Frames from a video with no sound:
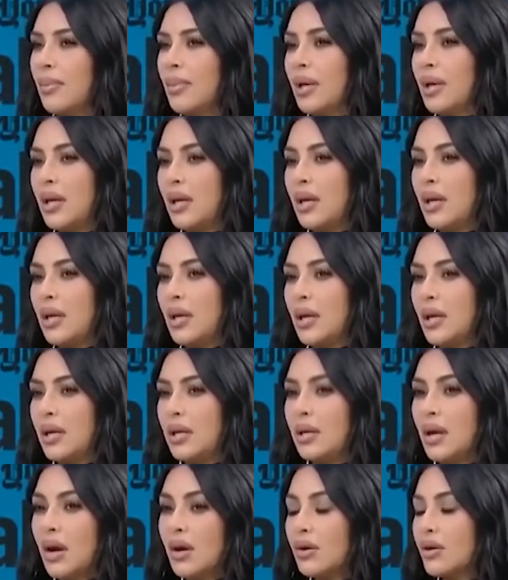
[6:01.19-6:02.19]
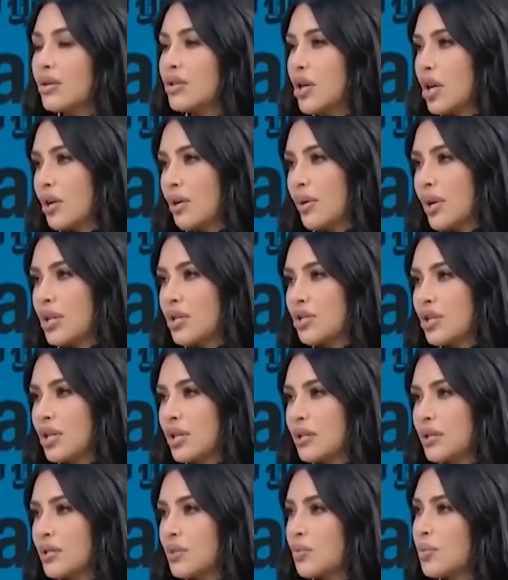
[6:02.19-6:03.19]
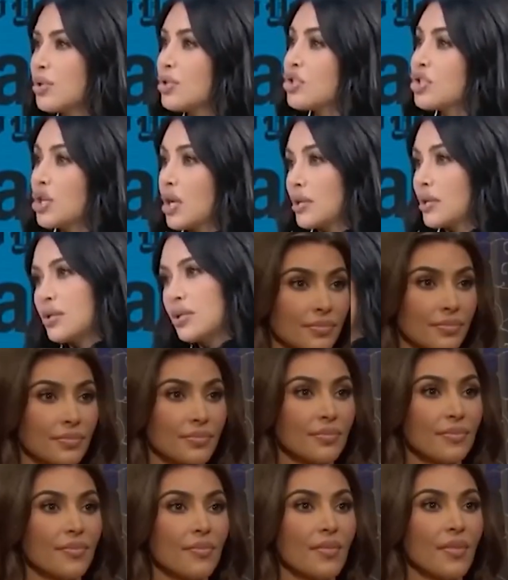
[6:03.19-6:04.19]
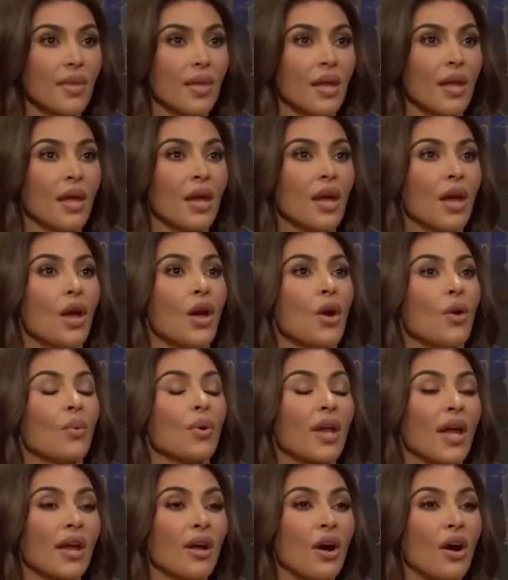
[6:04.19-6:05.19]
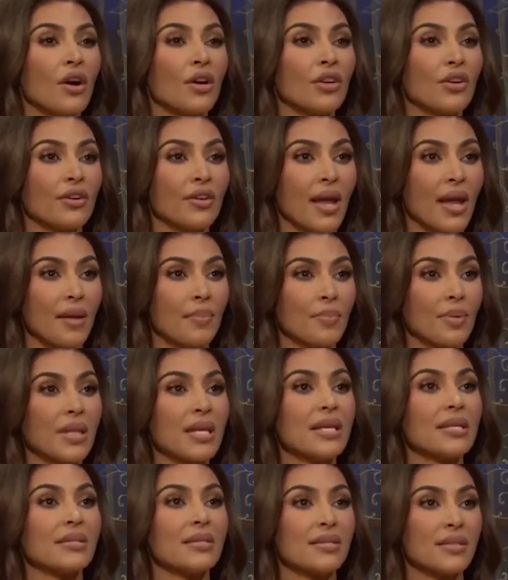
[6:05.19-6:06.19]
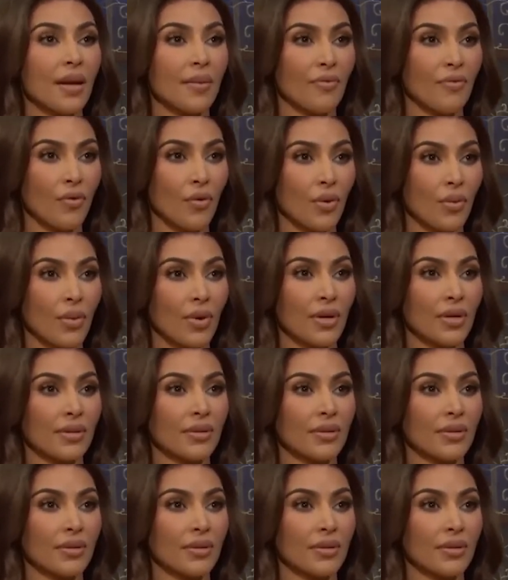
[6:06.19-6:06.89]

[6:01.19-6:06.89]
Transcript: As an example, they have taken a look at the recent Photoshop incident, where Kourtney and Kim made a picture together.